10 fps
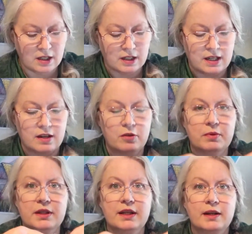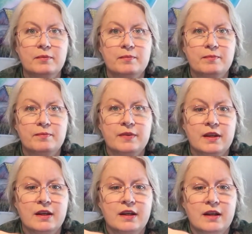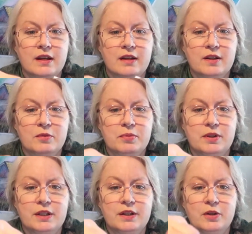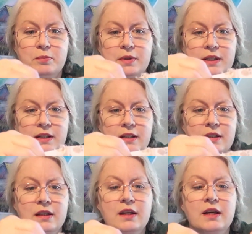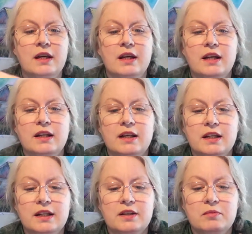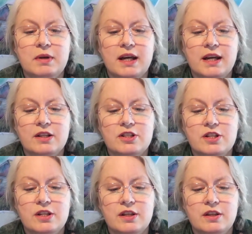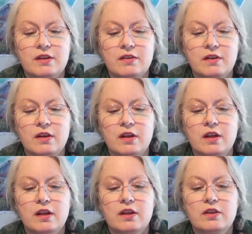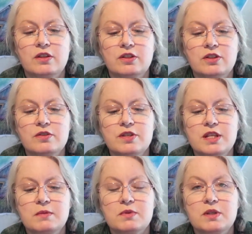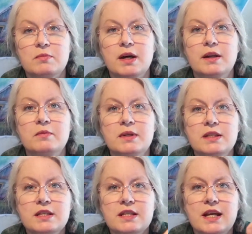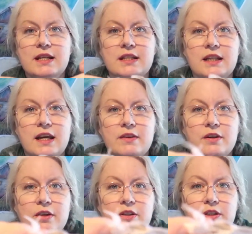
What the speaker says: Okay, I opened it up. I'm going to pull it open, and I'm going to match the 2 seams, the bottom and the side together,